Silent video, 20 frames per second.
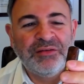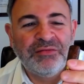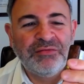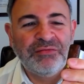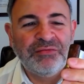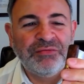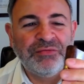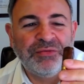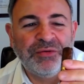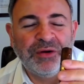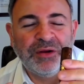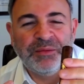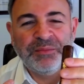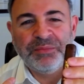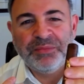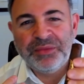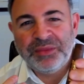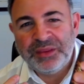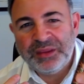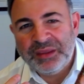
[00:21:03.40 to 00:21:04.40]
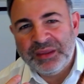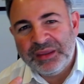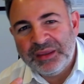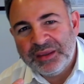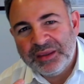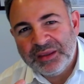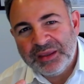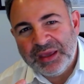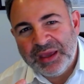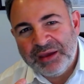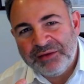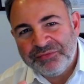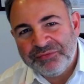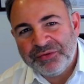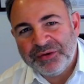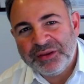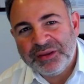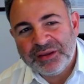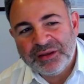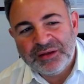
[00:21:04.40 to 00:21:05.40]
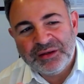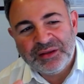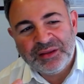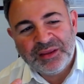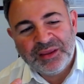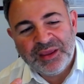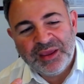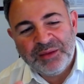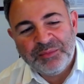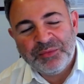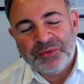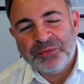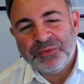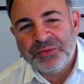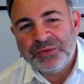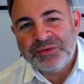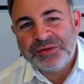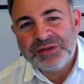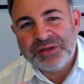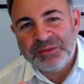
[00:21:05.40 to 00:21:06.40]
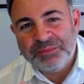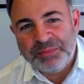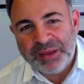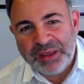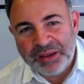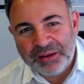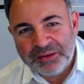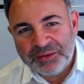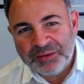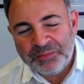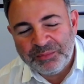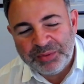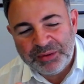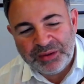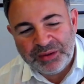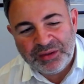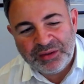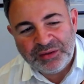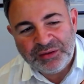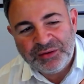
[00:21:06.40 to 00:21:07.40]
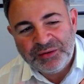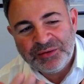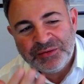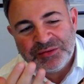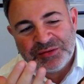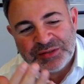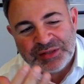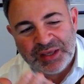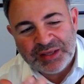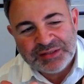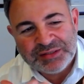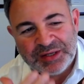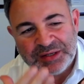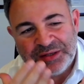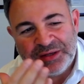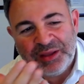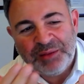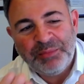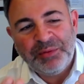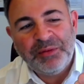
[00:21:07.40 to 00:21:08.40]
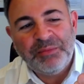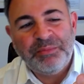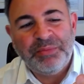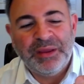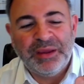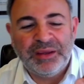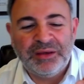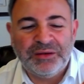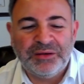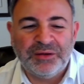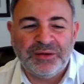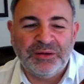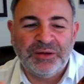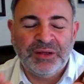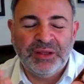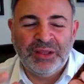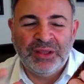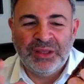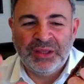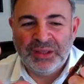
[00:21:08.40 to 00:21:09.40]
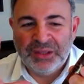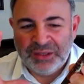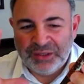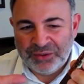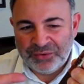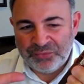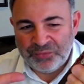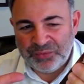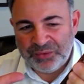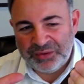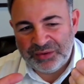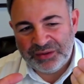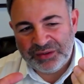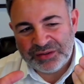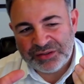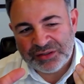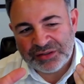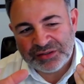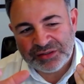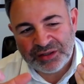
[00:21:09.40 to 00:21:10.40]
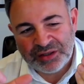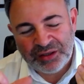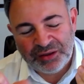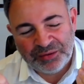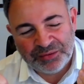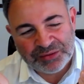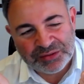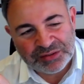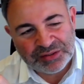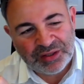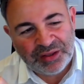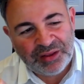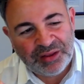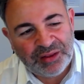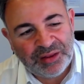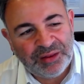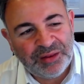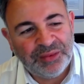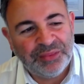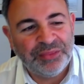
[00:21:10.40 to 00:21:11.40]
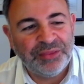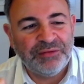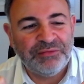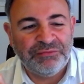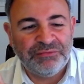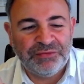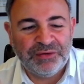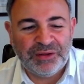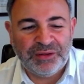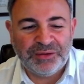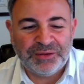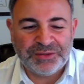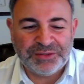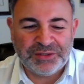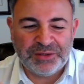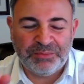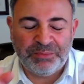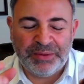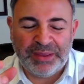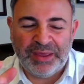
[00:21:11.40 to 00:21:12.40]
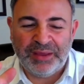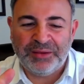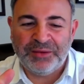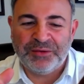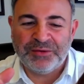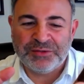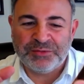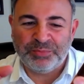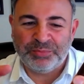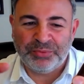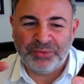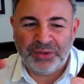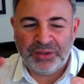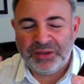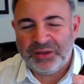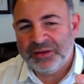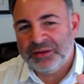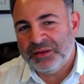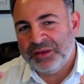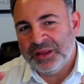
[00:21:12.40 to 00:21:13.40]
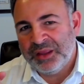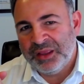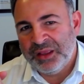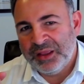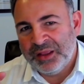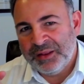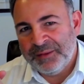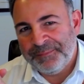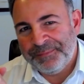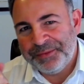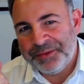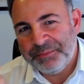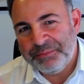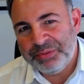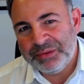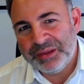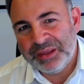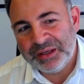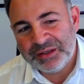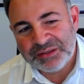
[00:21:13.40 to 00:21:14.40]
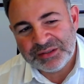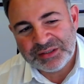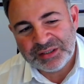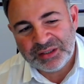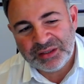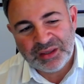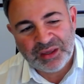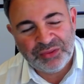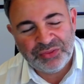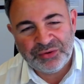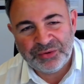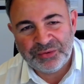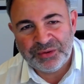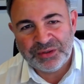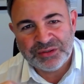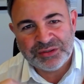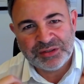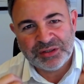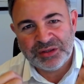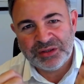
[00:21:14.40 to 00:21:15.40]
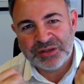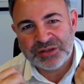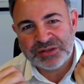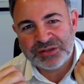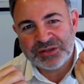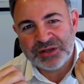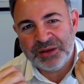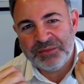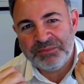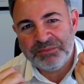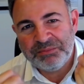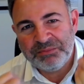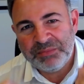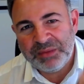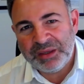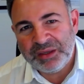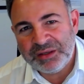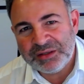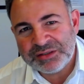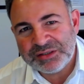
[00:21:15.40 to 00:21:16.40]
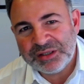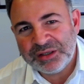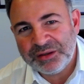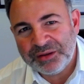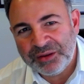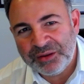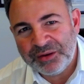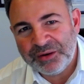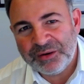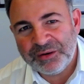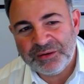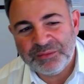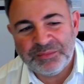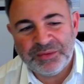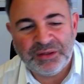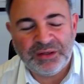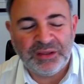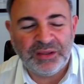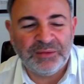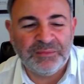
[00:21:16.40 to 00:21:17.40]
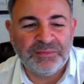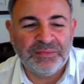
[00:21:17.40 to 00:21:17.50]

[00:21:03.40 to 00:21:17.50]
from the African Cameroon tobacco being used as a double binder really just coats all the filler tobaccos, bringing the blend together into this amazing harmony